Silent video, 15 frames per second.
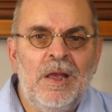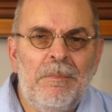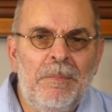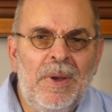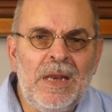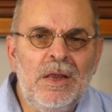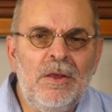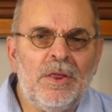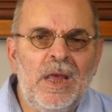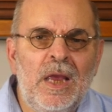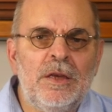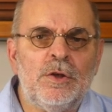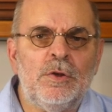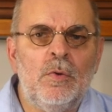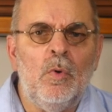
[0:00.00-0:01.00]
Many
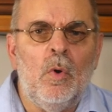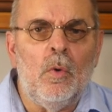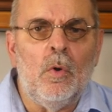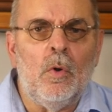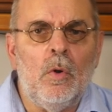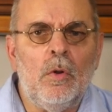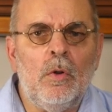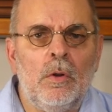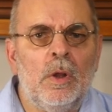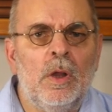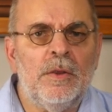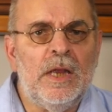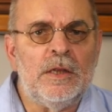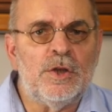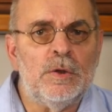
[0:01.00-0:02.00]
thanks to all
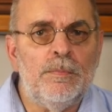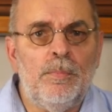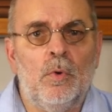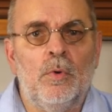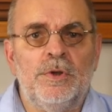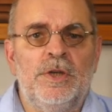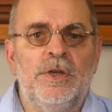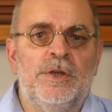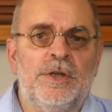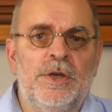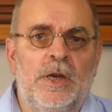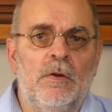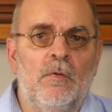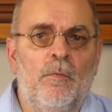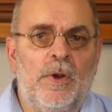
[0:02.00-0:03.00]
that support this
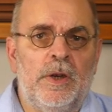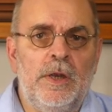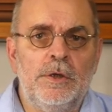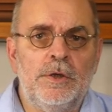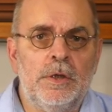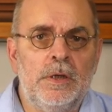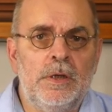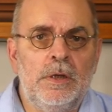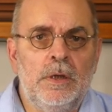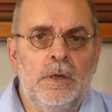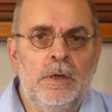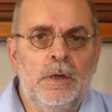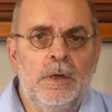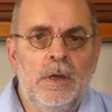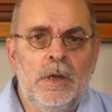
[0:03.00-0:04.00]
channel financially.
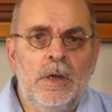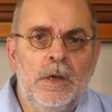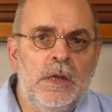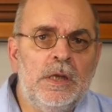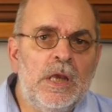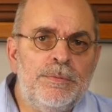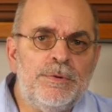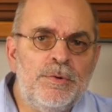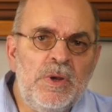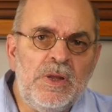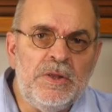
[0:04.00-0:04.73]
It keeps me